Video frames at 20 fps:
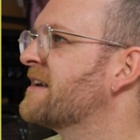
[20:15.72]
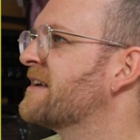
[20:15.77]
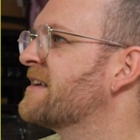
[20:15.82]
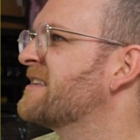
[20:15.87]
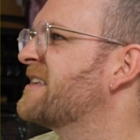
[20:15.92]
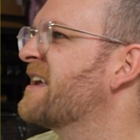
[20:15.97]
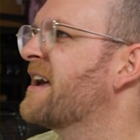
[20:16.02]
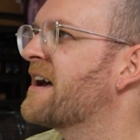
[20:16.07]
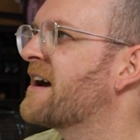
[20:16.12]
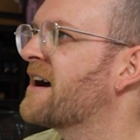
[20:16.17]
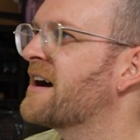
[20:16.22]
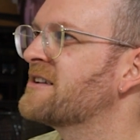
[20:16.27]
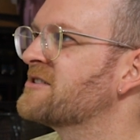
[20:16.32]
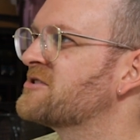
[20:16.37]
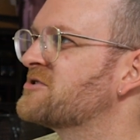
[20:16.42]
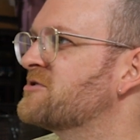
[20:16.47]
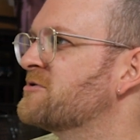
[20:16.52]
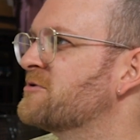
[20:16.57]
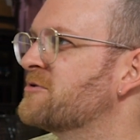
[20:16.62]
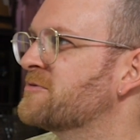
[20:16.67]
Yeah, I
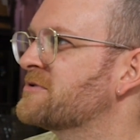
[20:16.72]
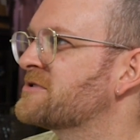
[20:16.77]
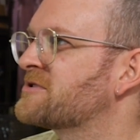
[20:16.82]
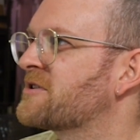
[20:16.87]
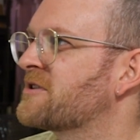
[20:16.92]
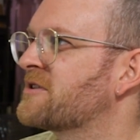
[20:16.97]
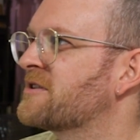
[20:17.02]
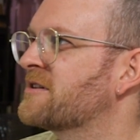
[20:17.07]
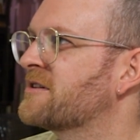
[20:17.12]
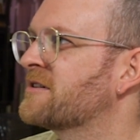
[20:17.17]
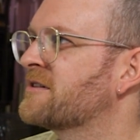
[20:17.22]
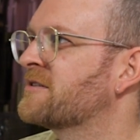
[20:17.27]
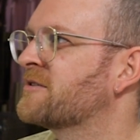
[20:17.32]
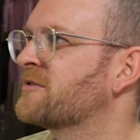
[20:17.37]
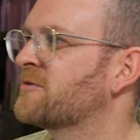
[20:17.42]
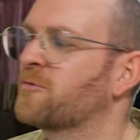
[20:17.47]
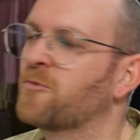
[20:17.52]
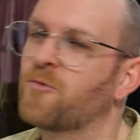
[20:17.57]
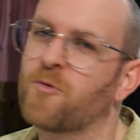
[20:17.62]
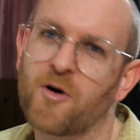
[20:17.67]
just knew it was gonna
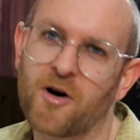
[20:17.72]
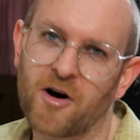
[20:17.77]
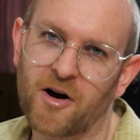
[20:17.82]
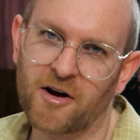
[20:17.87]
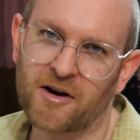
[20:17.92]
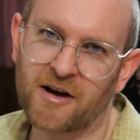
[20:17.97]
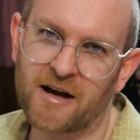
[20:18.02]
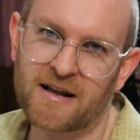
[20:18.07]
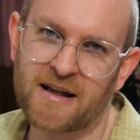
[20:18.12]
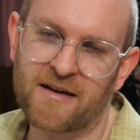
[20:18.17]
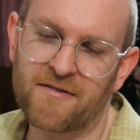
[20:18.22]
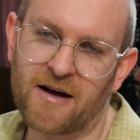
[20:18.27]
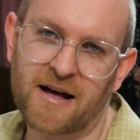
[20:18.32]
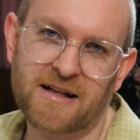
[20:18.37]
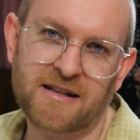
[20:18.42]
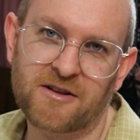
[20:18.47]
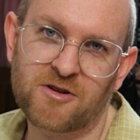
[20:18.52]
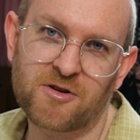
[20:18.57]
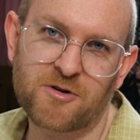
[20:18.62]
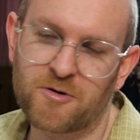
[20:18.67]
work. I
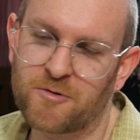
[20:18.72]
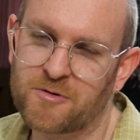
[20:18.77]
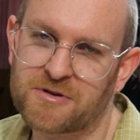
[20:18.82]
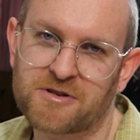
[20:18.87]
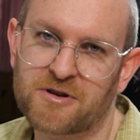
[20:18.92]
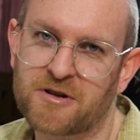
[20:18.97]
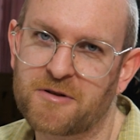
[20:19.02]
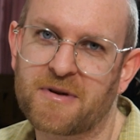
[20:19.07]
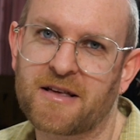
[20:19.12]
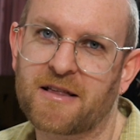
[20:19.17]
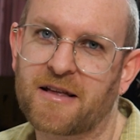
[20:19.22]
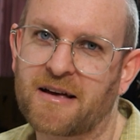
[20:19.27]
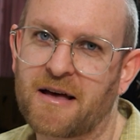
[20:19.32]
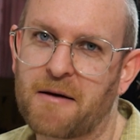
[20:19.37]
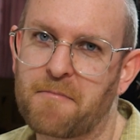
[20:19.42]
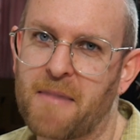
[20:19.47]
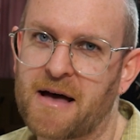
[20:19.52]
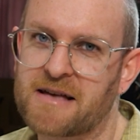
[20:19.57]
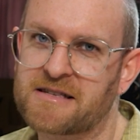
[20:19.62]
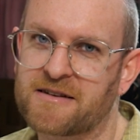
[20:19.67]
knew it wasn't gonna be like a
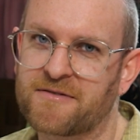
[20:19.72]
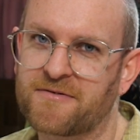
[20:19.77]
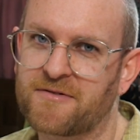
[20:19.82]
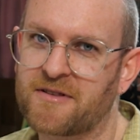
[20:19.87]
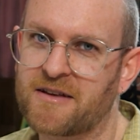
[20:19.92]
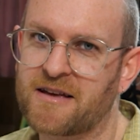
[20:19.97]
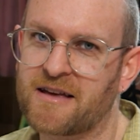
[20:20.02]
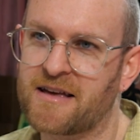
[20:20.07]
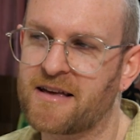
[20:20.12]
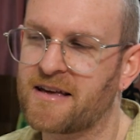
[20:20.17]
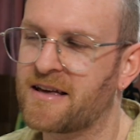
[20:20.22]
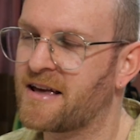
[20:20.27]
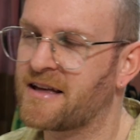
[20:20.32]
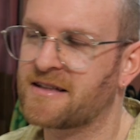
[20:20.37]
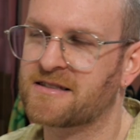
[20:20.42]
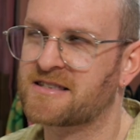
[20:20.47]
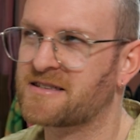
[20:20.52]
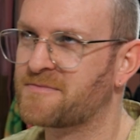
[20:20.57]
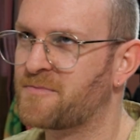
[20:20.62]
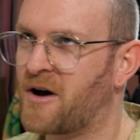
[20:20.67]
massively
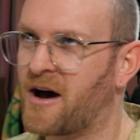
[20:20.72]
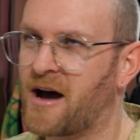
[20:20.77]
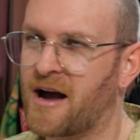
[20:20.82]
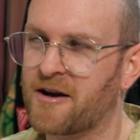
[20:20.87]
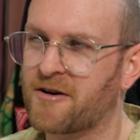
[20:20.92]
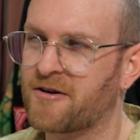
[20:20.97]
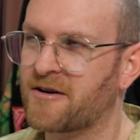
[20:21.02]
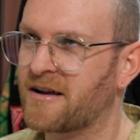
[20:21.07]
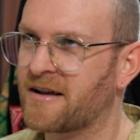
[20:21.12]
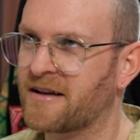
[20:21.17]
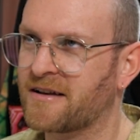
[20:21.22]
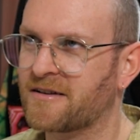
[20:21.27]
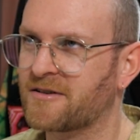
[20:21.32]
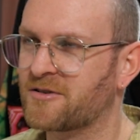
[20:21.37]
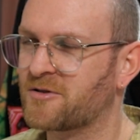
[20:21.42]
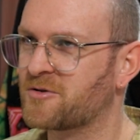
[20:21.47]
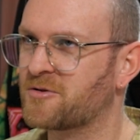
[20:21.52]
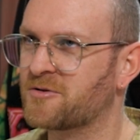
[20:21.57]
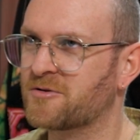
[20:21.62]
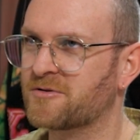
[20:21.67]
inspiring,
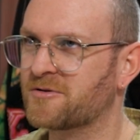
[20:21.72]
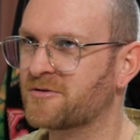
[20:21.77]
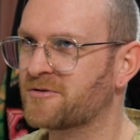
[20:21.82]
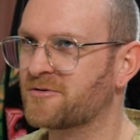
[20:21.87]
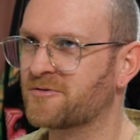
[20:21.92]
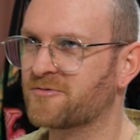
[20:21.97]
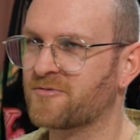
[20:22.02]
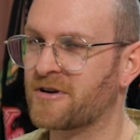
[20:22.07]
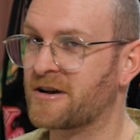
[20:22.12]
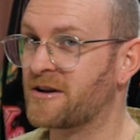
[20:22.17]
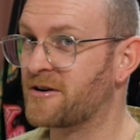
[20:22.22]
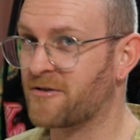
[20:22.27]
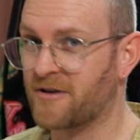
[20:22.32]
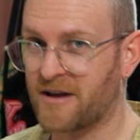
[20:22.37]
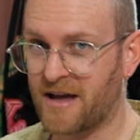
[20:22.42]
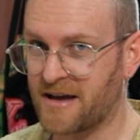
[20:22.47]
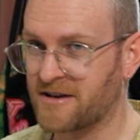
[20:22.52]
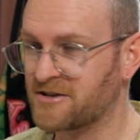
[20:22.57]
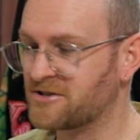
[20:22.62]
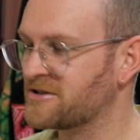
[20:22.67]
cool
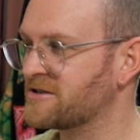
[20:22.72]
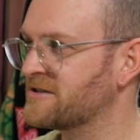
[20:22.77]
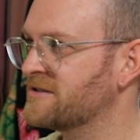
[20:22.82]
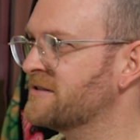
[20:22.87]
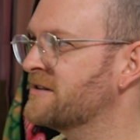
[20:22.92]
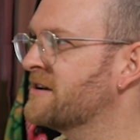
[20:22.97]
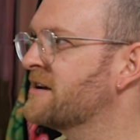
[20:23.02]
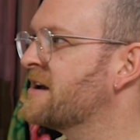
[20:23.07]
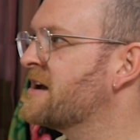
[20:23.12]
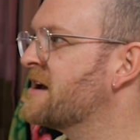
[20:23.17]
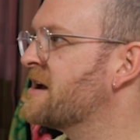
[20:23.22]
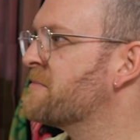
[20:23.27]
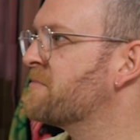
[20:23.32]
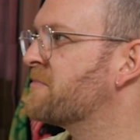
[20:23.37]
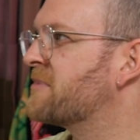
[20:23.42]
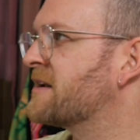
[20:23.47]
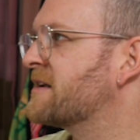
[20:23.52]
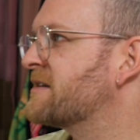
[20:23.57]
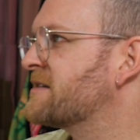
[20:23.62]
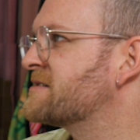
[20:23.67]
recreation,
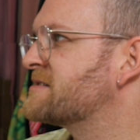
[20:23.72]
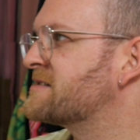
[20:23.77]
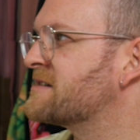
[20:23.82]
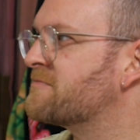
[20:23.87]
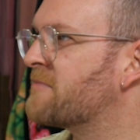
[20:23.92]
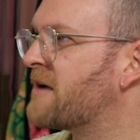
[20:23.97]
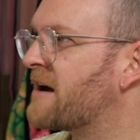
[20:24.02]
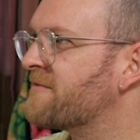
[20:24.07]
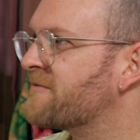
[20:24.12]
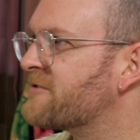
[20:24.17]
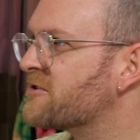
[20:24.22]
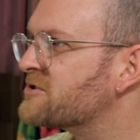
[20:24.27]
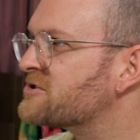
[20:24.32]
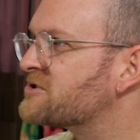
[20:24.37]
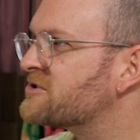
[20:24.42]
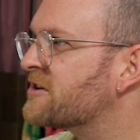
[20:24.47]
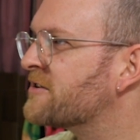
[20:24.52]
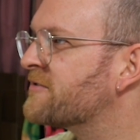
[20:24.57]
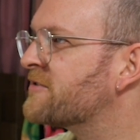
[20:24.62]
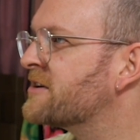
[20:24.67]
but I just did my
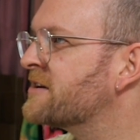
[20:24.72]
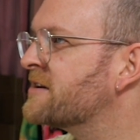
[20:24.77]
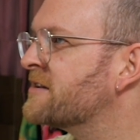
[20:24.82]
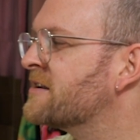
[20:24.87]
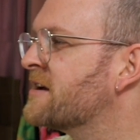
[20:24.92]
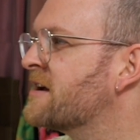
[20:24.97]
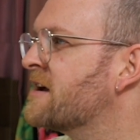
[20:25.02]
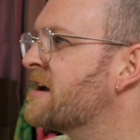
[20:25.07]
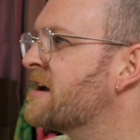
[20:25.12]
version of it.